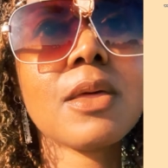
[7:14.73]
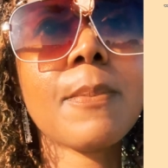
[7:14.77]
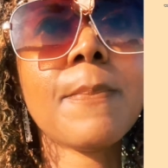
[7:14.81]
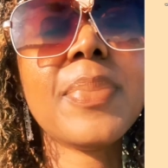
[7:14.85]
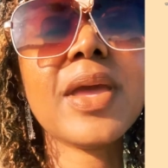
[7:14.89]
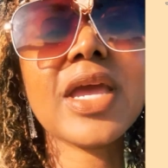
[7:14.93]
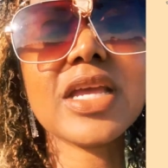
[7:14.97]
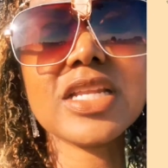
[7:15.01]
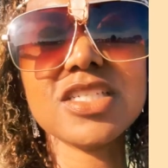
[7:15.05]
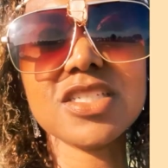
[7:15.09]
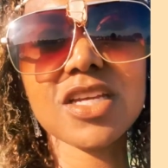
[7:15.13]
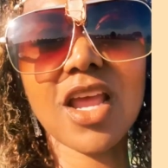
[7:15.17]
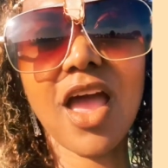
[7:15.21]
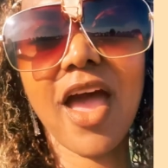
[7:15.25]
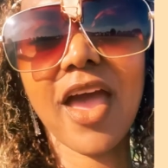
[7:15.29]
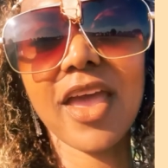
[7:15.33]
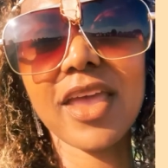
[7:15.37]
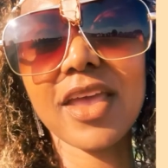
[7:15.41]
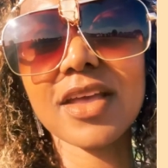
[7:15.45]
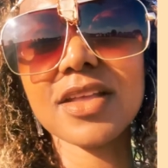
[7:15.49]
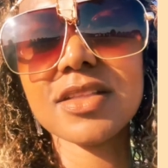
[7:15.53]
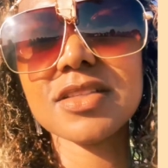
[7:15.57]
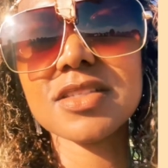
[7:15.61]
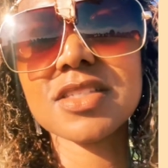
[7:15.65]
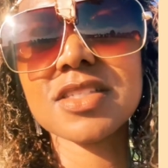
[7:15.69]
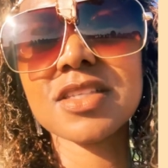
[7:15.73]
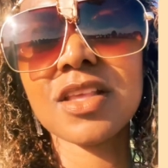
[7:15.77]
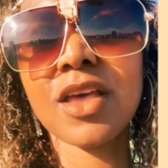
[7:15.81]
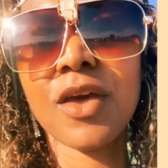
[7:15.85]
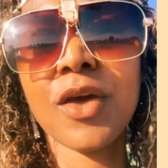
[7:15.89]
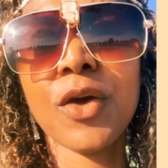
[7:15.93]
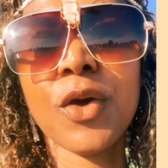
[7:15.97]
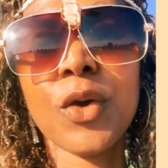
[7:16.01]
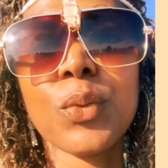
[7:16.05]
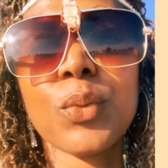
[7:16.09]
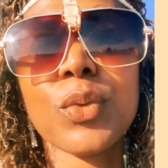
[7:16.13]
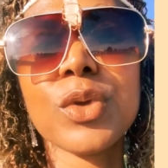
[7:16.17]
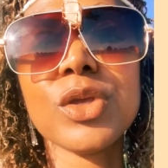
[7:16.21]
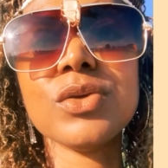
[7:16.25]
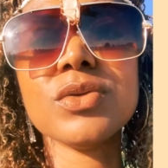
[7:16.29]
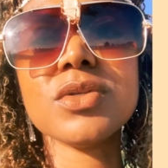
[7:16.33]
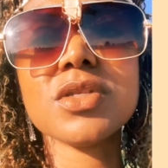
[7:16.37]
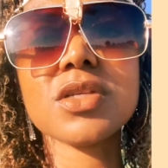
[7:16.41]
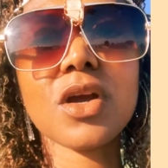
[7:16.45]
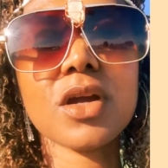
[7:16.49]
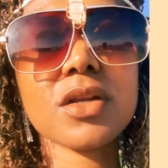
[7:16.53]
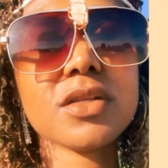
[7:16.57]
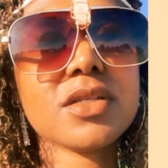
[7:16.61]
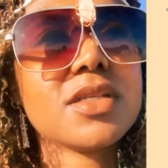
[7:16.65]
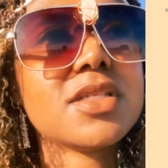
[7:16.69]
big giants. When you
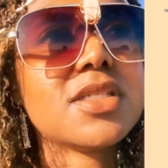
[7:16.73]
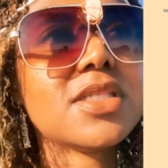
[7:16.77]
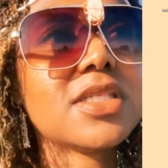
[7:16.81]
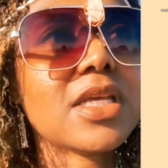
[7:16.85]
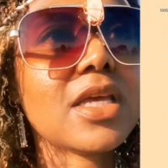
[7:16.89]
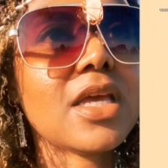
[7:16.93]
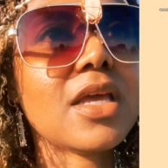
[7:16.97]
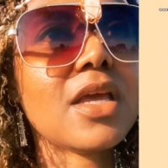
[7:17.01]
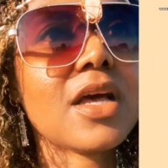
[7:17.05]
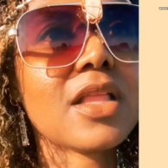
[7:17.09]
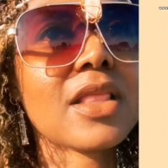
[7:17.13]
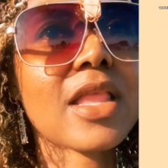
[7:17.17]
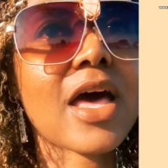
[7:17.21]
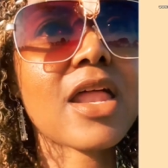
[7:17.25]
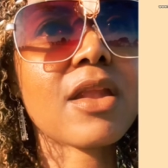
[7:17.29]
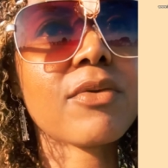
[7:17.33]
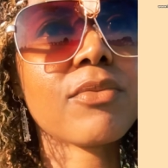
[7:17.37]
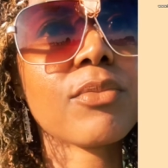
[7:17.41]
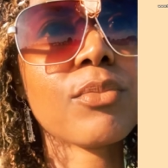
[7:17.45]
start to see a lot